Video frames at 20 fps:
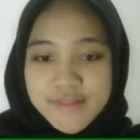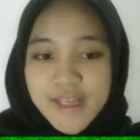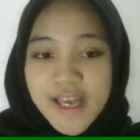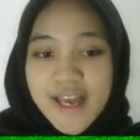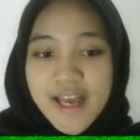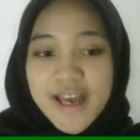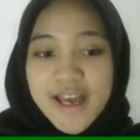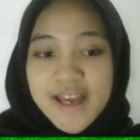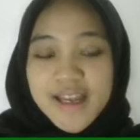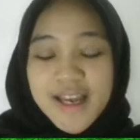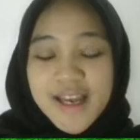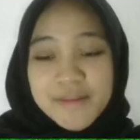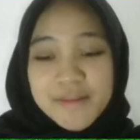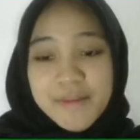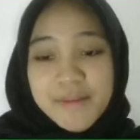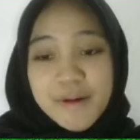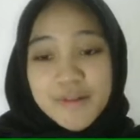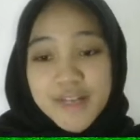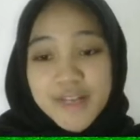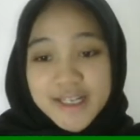Hi, I'm
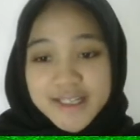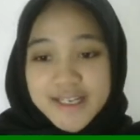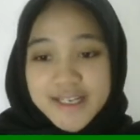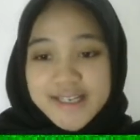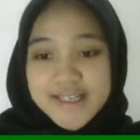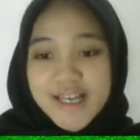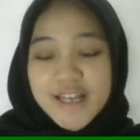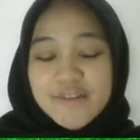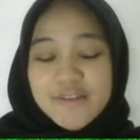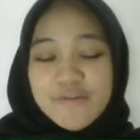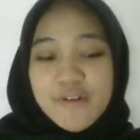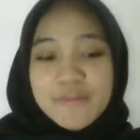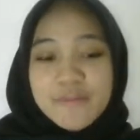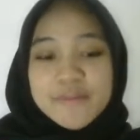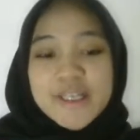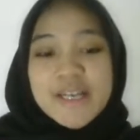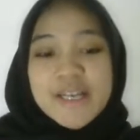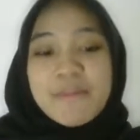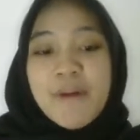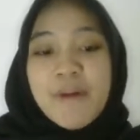Auliya Tristan from
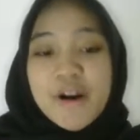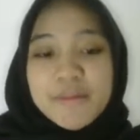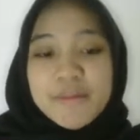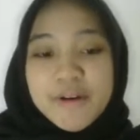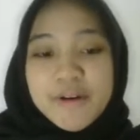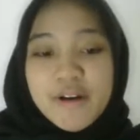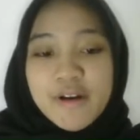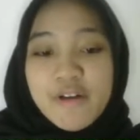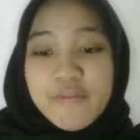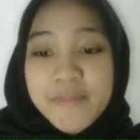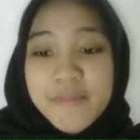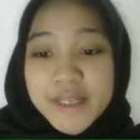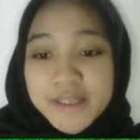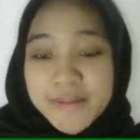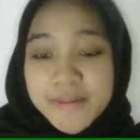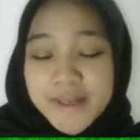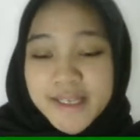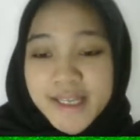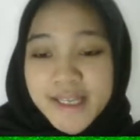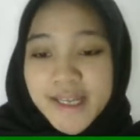the Department of
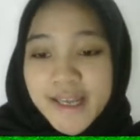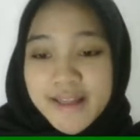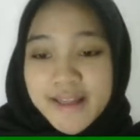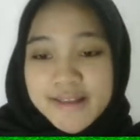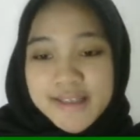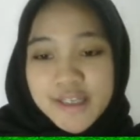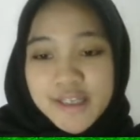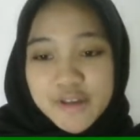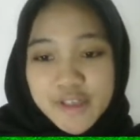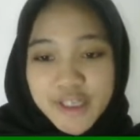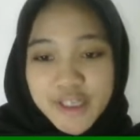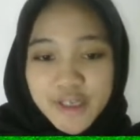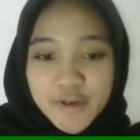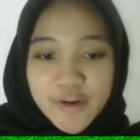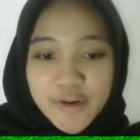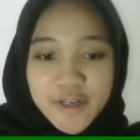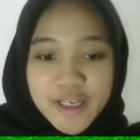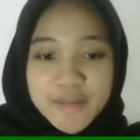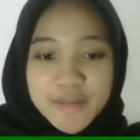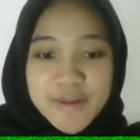Mathematics, Institut
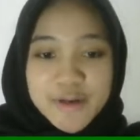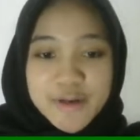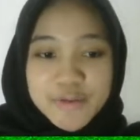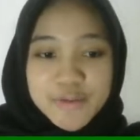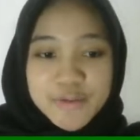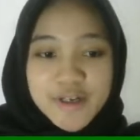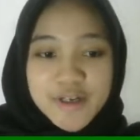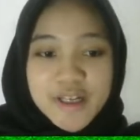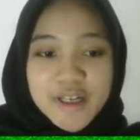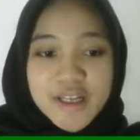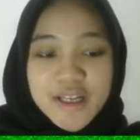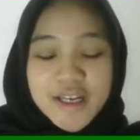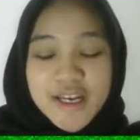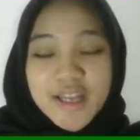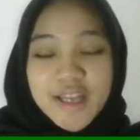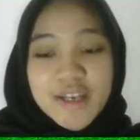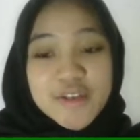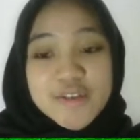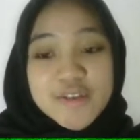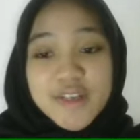Teknologi Bandung.
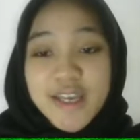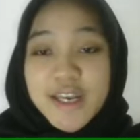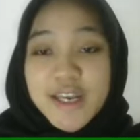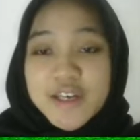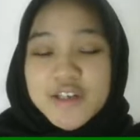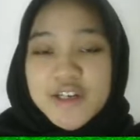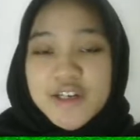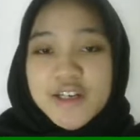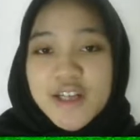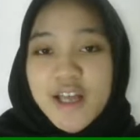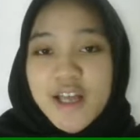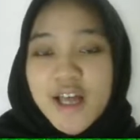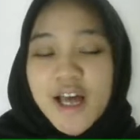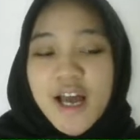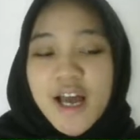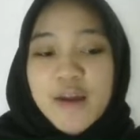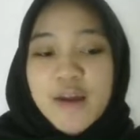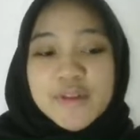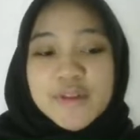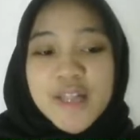In this occasion,
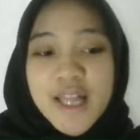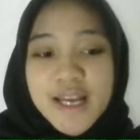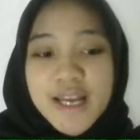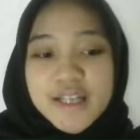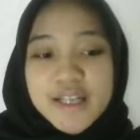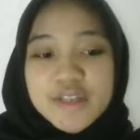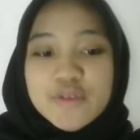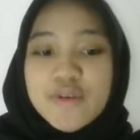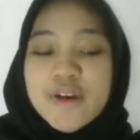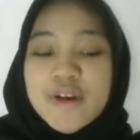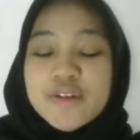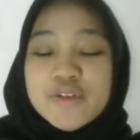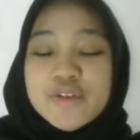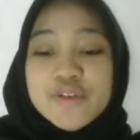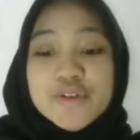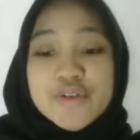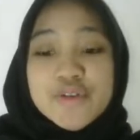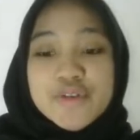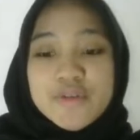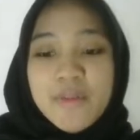I would like to
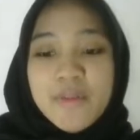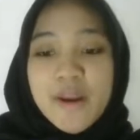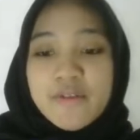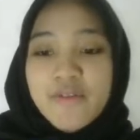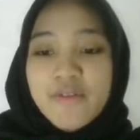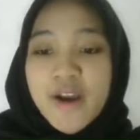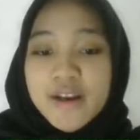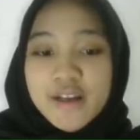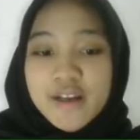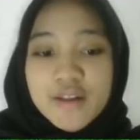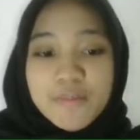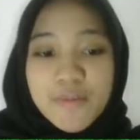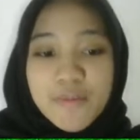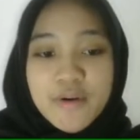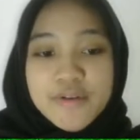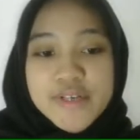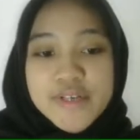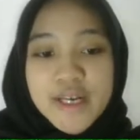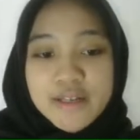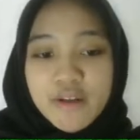introduce my final
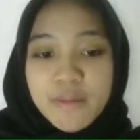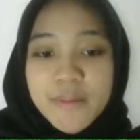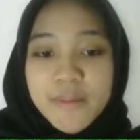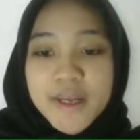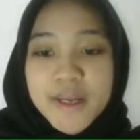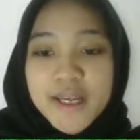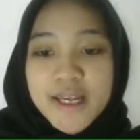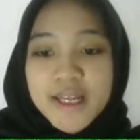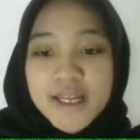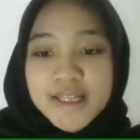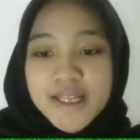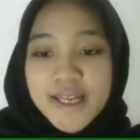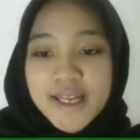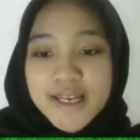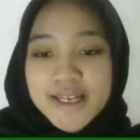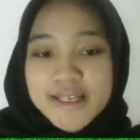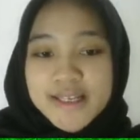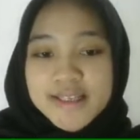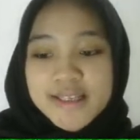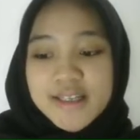project topic, that
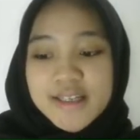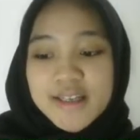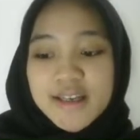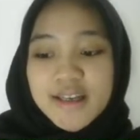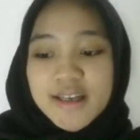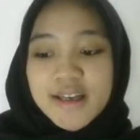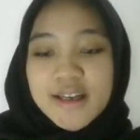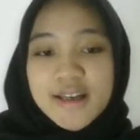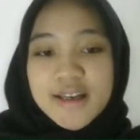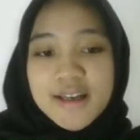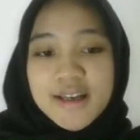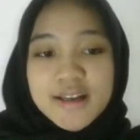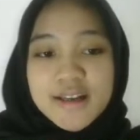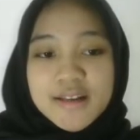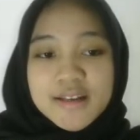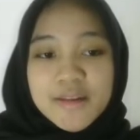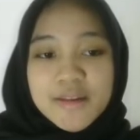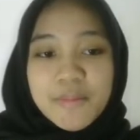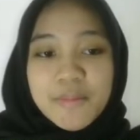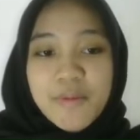is
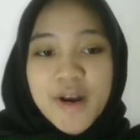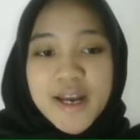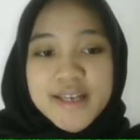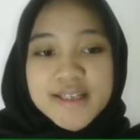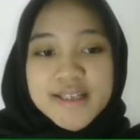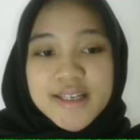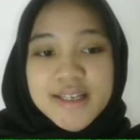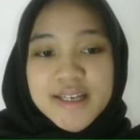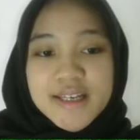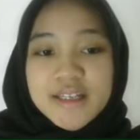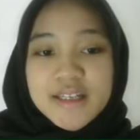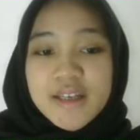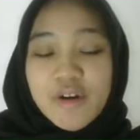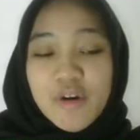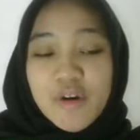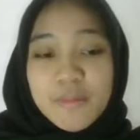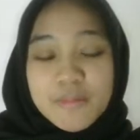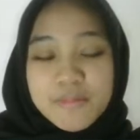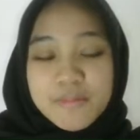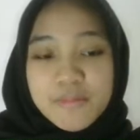the pricing
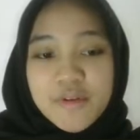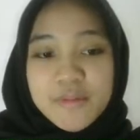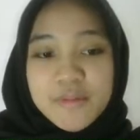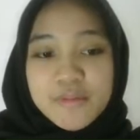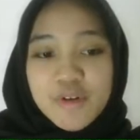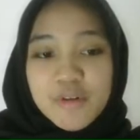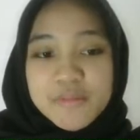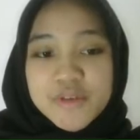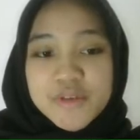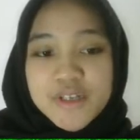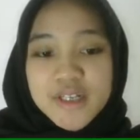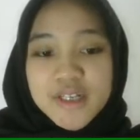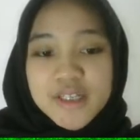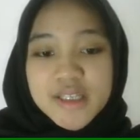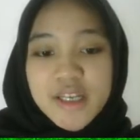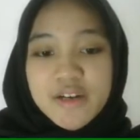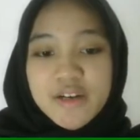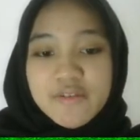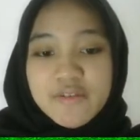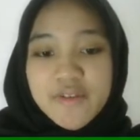the crypto option
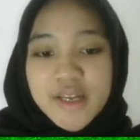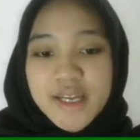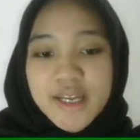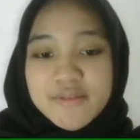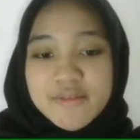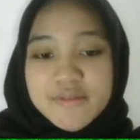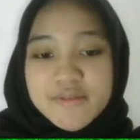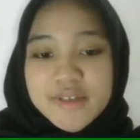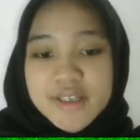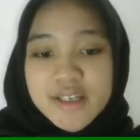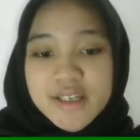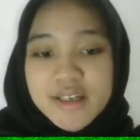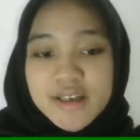derivatives.